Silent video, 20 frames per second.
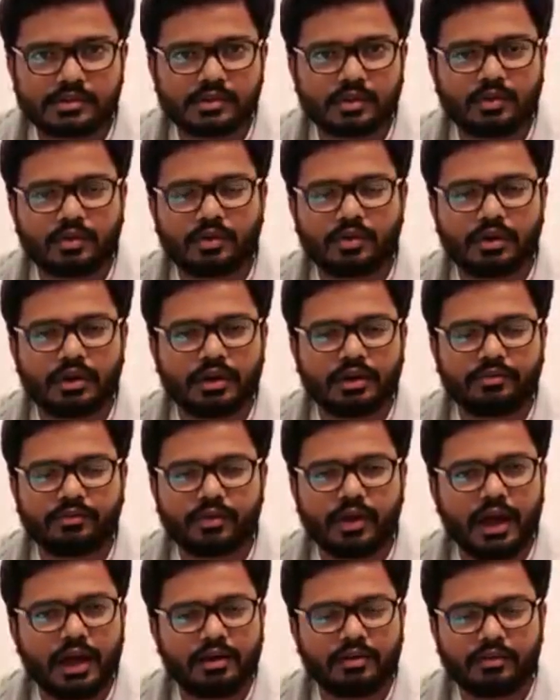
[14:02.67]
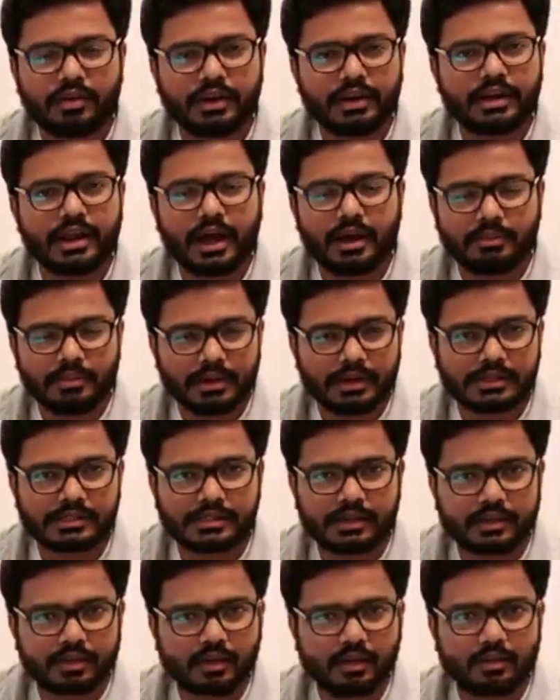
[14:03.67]
So if you have any
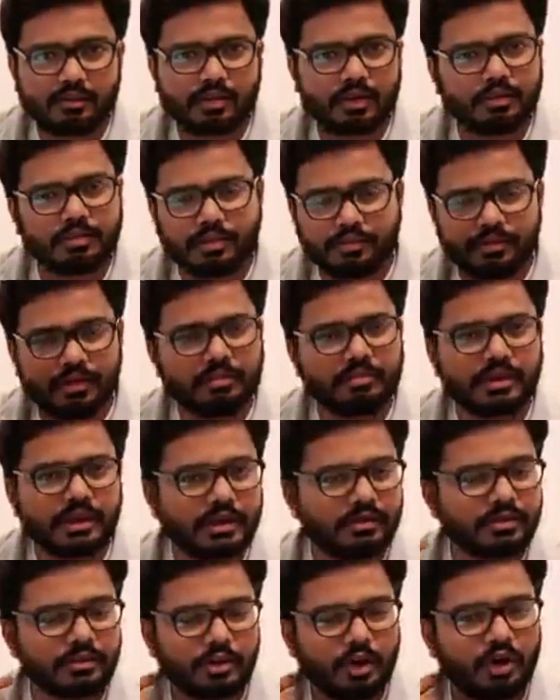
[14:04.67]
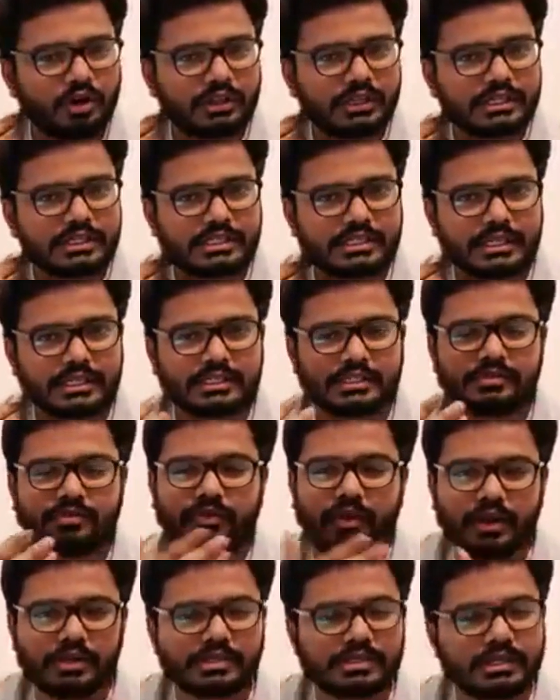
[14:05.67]
diabetics at home, you'll be familiar with all these tests,
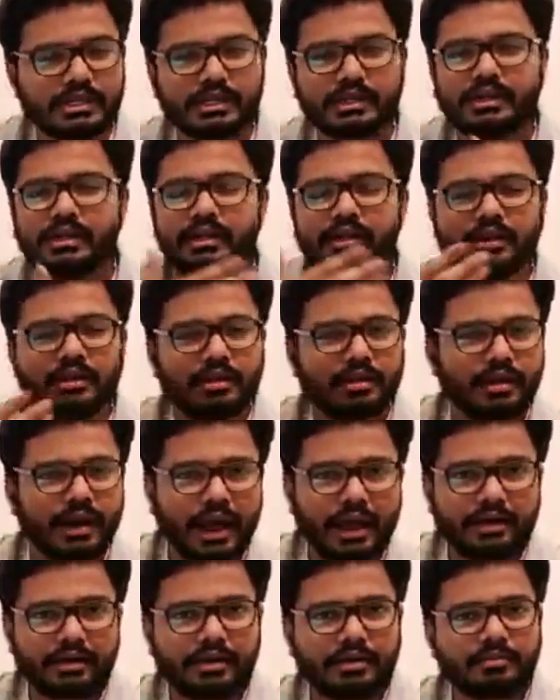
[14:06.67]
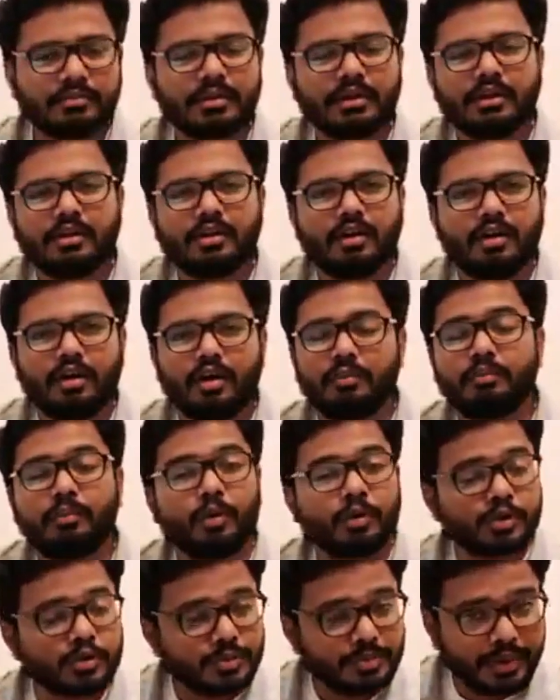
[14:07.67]
fasting, random, or
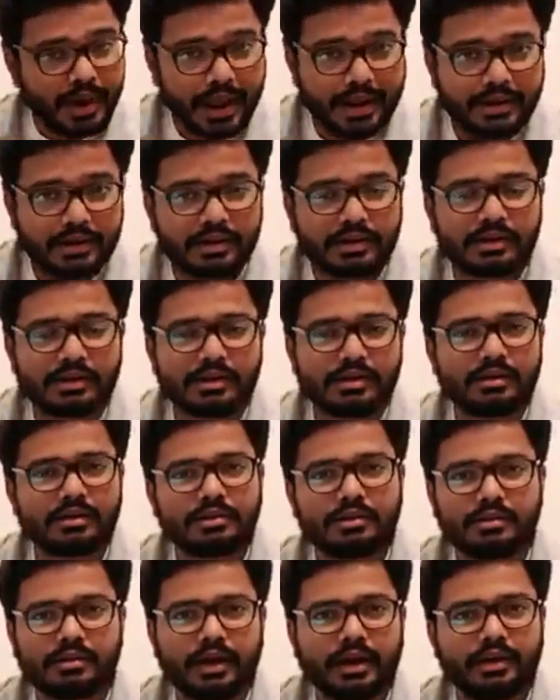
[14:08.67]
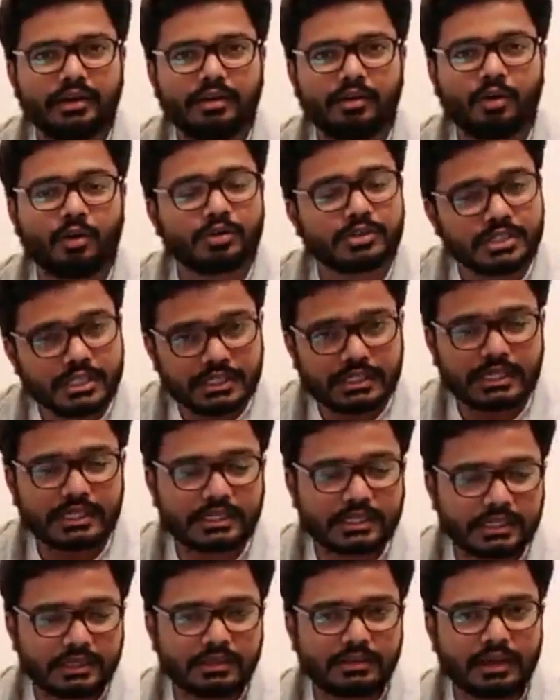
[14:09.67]
postprandial, right?
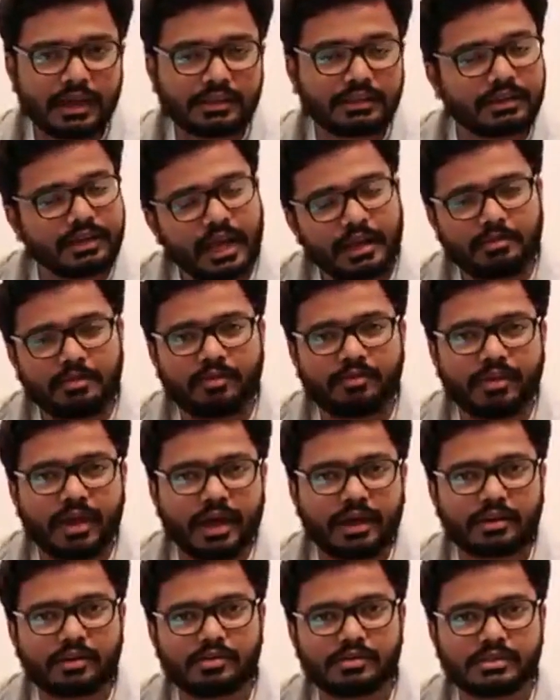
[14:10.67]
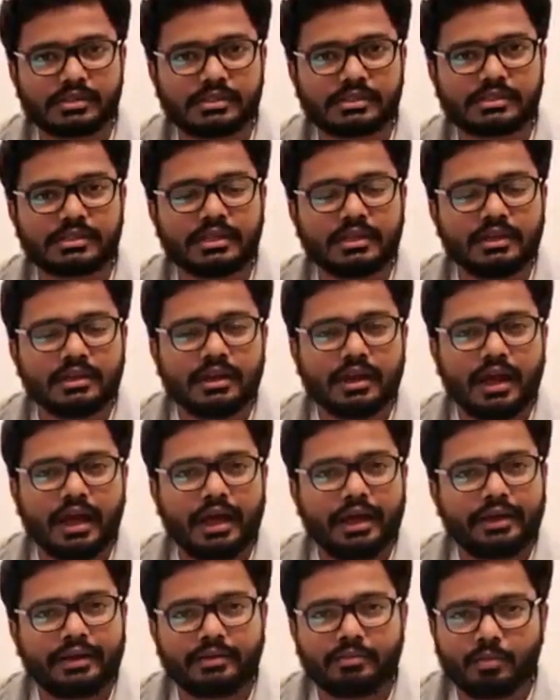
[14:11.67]
OGTT at the time of diagnosis,
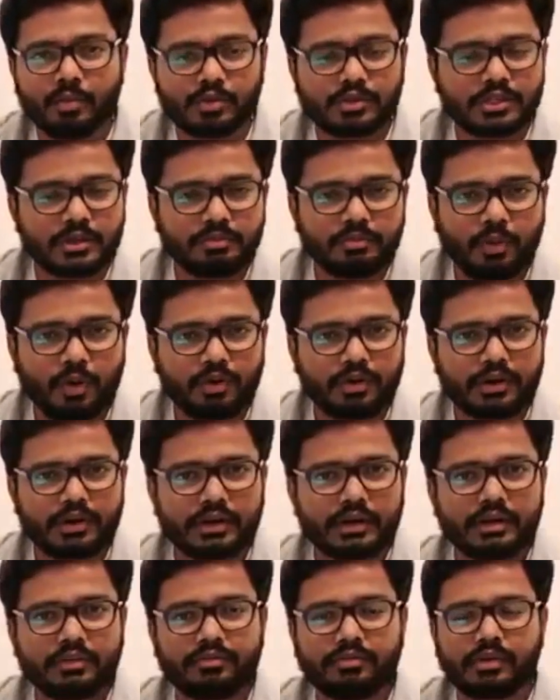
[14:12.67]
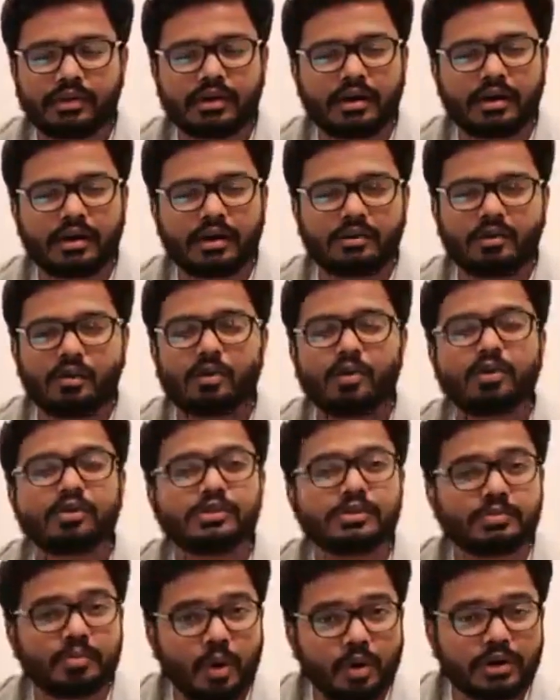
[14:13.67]
and most importantly for uh,
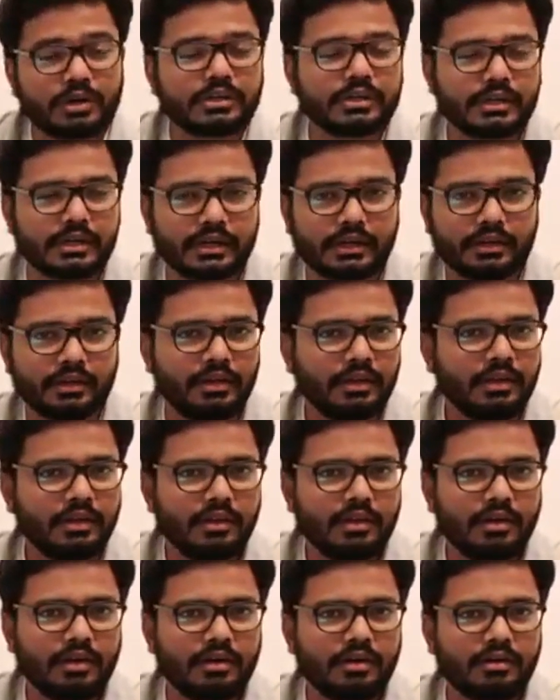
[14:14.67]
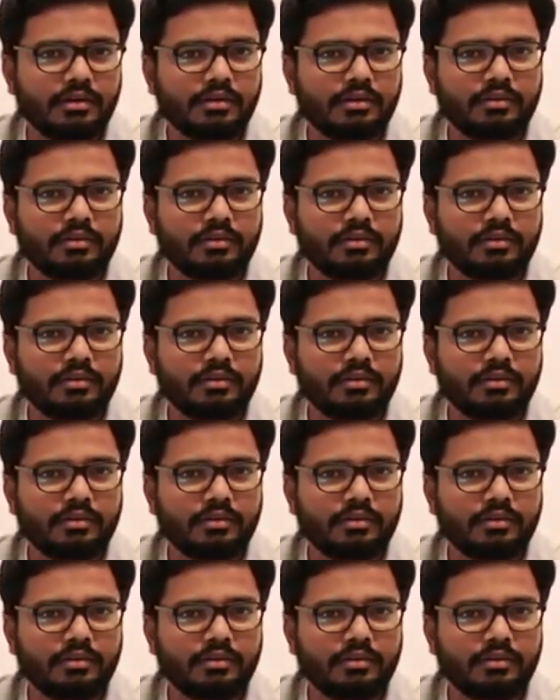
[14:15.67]
glucose monitoring, uh,